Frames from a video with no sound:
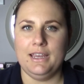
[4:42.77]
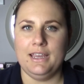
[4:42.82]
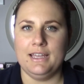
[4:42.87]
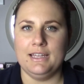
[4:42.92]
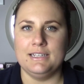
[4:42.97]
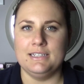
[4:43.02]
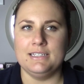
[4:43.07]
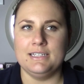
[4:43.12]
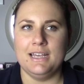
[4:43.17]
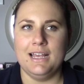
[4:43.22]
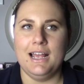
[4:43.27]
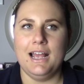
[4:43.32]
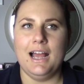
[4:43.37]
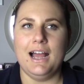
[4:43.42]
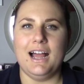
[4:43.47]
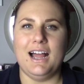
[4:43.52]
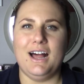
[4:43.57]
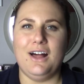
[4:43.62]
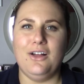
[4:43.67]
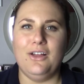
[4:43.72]
And
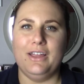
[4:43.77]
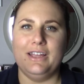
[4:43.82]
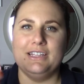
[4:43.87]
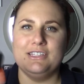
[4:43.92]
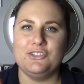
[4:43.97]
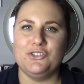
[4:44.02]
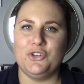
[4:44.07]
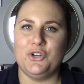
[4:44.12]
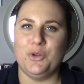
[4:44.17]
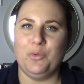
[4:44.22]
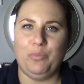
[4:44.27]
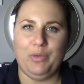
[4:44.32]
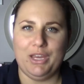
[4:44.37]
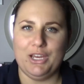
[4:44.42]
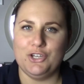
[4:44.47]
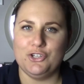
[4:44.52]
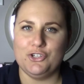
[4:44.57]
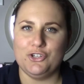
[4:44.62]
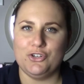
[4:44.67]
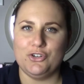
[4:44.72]
I'll insert a
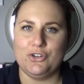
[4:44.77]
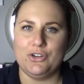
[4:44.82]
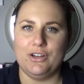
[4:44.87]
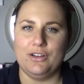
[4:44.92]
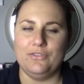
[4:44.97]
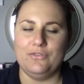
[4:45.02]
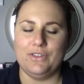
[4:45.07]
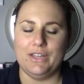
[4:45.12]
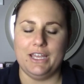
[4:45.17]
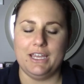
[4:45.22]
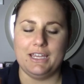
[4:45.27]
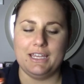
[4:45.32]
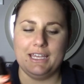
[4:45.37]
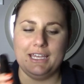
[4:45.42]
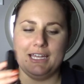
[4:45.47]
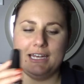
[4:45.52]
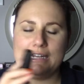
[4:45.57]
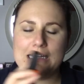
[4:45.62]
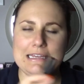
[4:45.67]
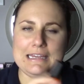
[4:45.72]
picture of like
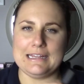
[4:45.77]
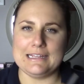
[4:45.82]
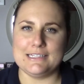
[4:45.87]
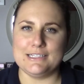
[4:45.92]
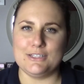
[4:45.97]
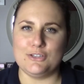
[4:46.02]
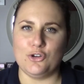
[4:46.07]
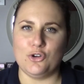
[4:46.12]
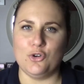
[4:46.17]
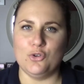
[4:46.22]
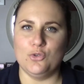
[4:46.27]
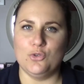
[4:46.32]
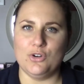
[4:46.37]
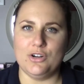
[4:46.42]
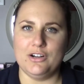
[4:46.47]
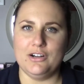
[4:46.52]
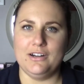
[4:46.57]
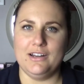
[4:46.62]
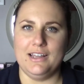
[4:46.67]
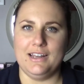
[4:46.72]
it against the corn.